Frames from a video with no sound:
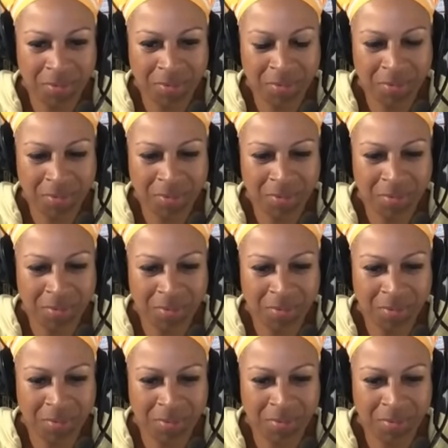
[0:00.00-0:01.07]

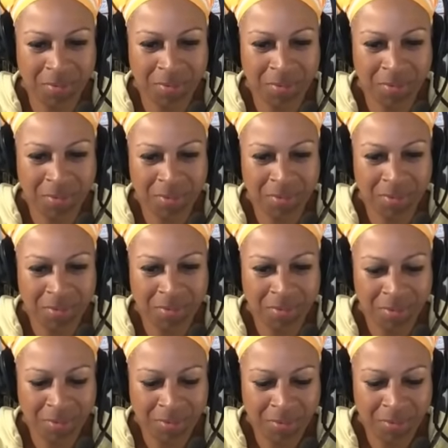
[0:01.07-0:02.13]

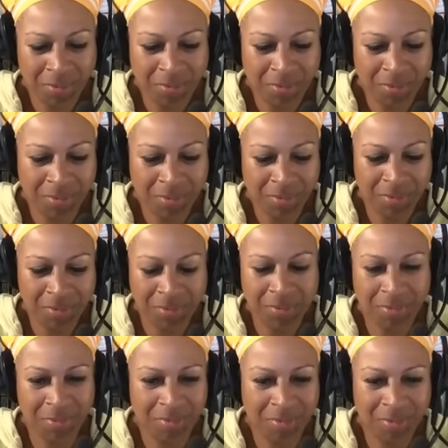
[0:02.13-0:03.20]

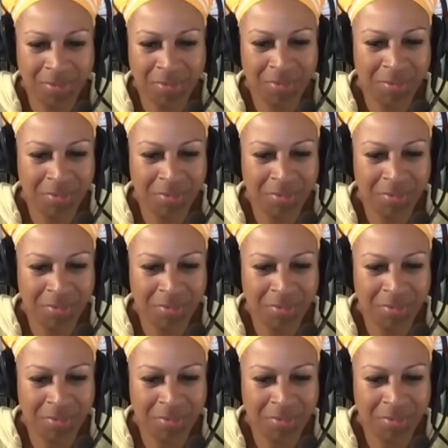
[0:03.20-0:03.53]
This person isn't speaking.